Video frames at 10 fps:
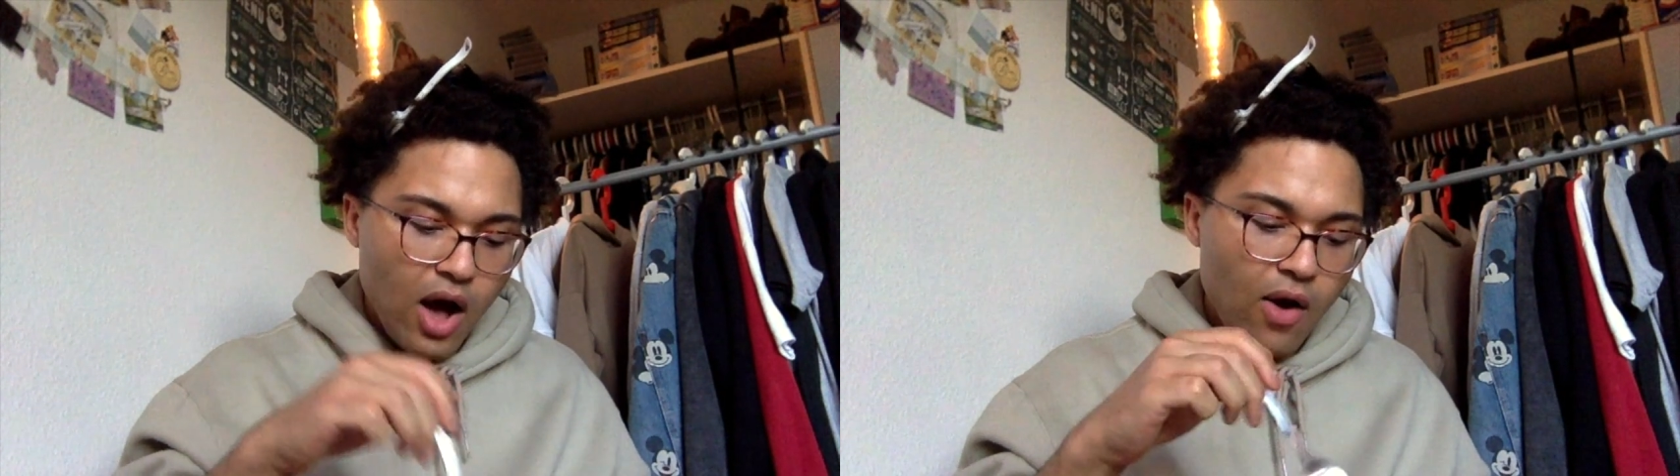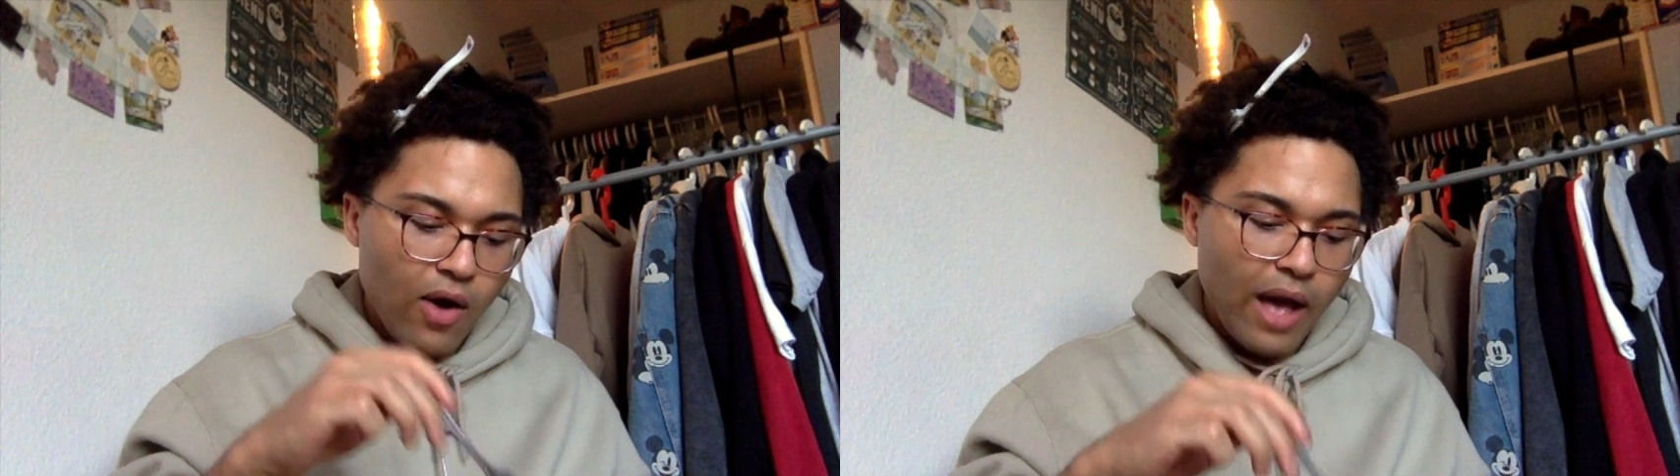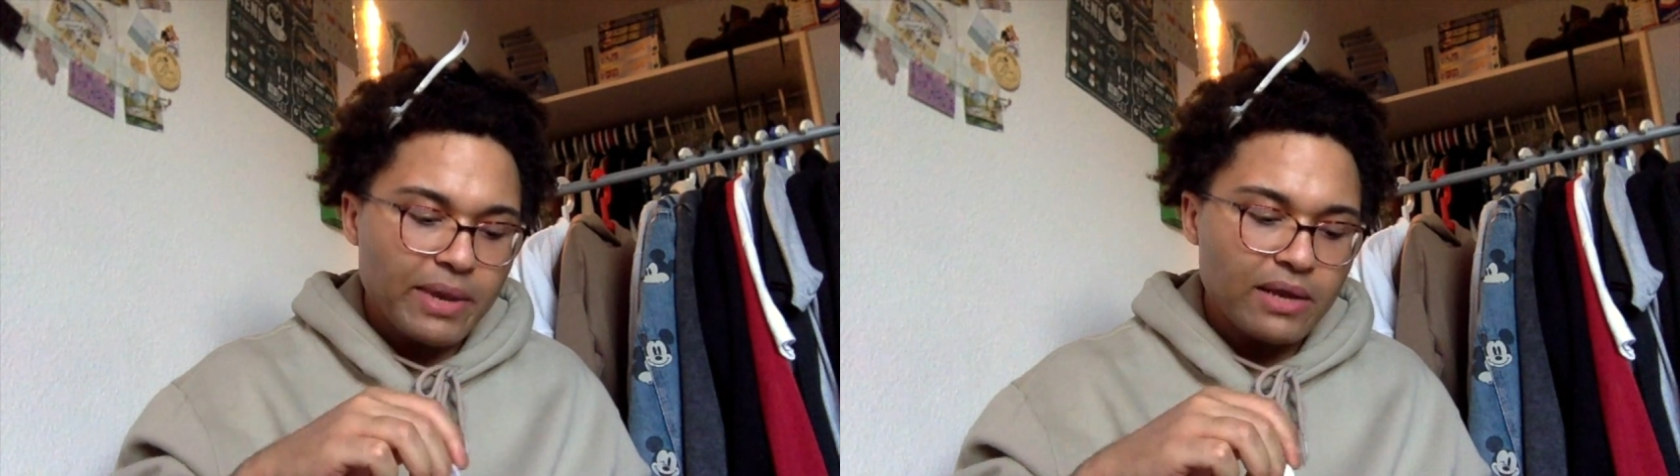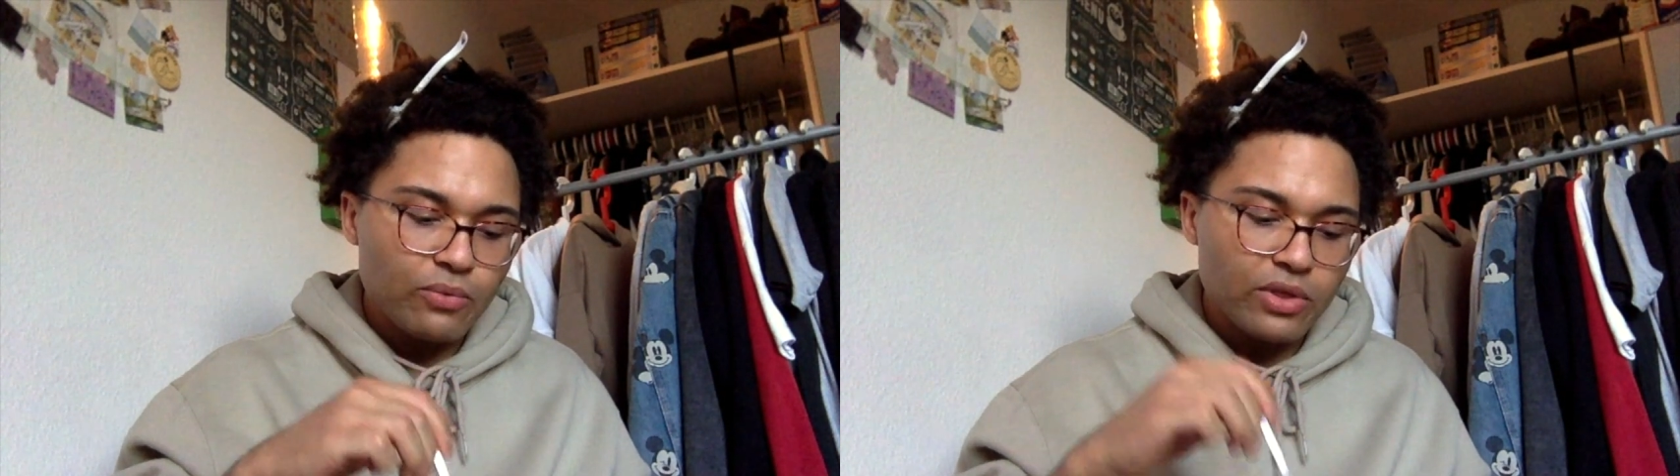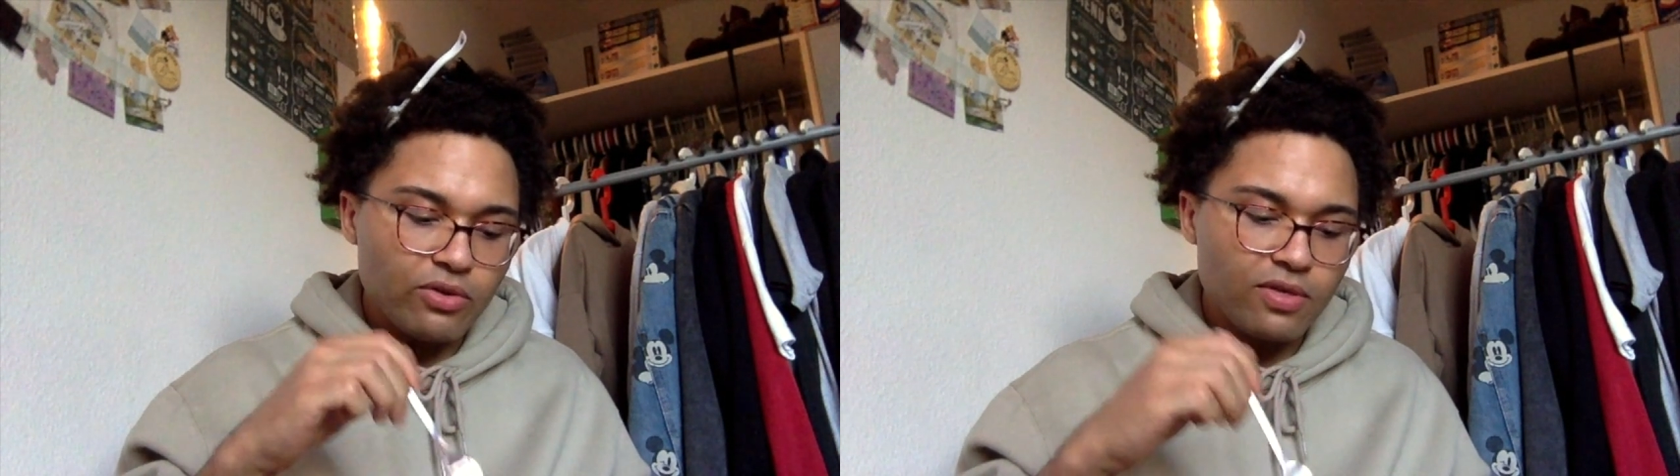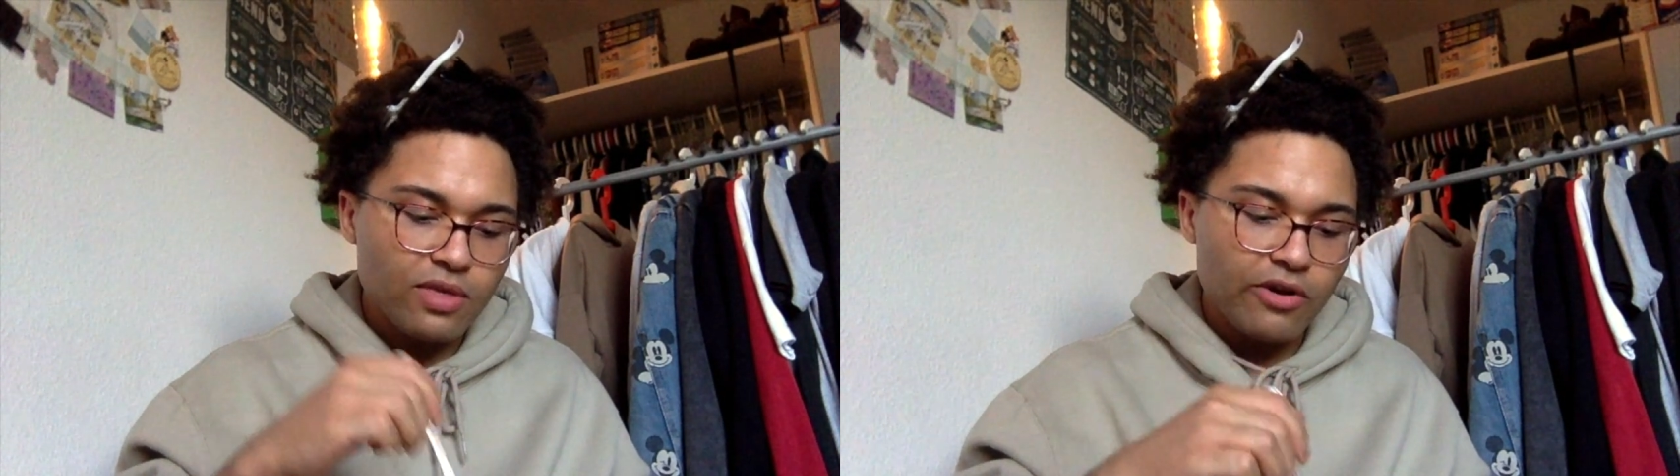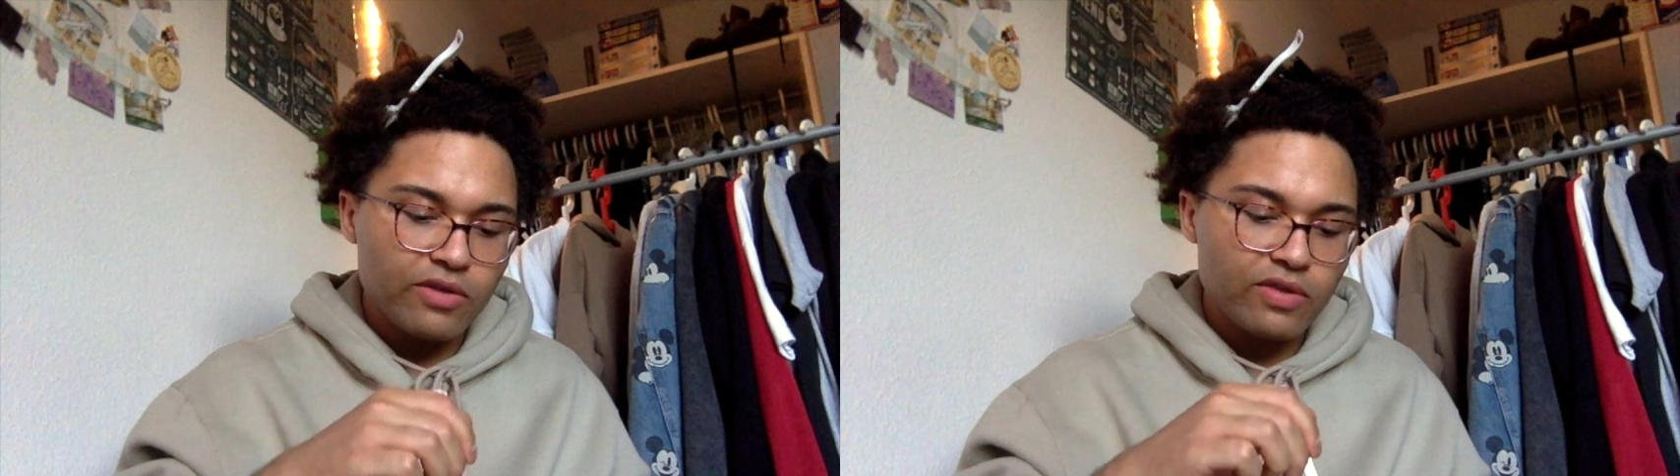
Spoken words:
Oh, I mean, when you stir it,